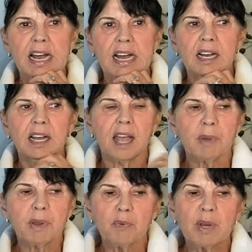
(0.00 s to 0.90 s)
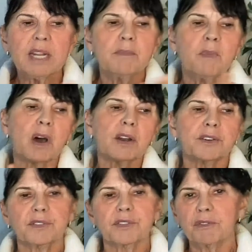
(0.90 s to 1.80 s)
And we really
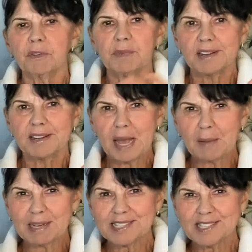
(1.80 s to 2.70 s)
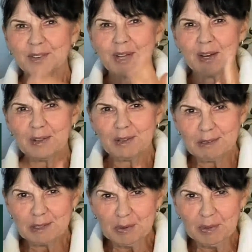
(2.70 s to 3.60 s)
monitor the group dynamics, kind of
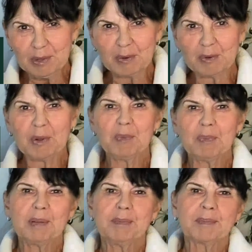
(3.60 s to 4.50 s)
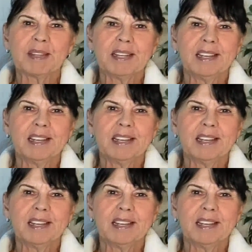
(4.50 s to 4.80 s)
who's who in the group and